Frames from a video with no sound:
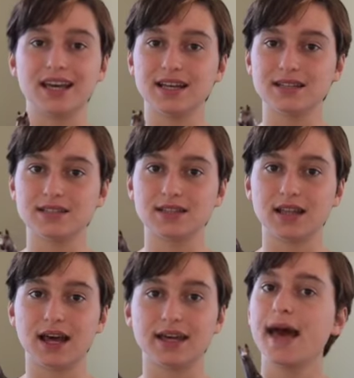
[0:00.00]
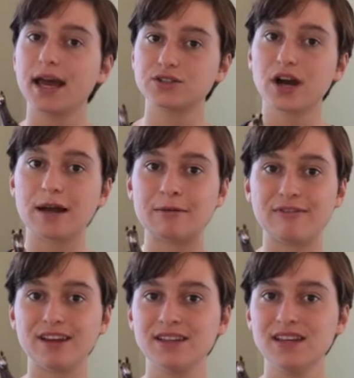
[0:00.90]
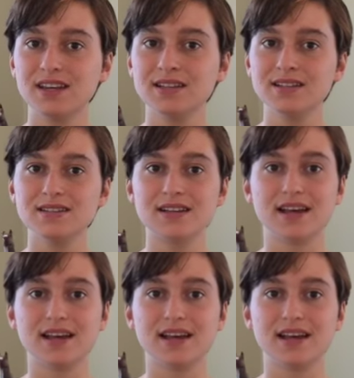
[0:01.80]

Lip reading: is like a tribe of Indians.